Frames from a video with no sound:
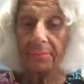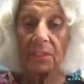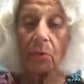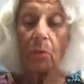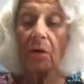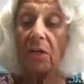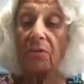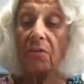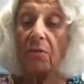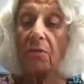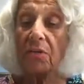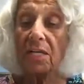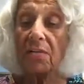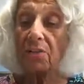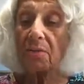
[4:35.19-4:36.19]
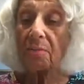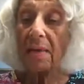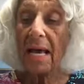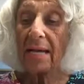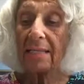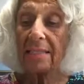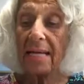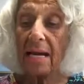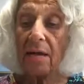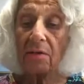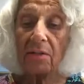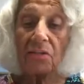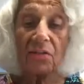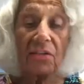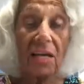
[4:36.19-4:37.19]
One of you has to back down
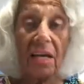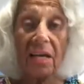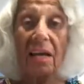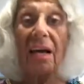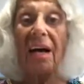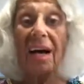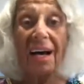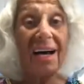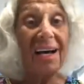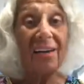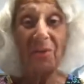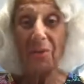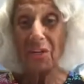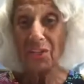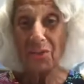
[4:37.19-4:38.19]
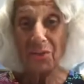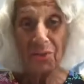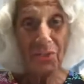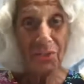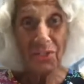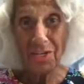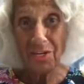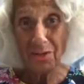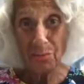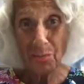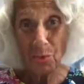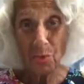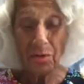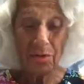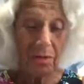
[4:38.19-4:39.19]
and say, I don't want to do this
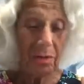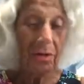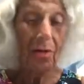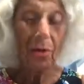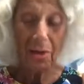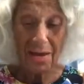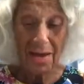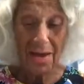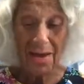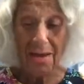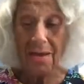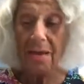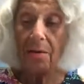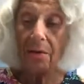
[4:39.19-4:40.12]
anymore. Okay?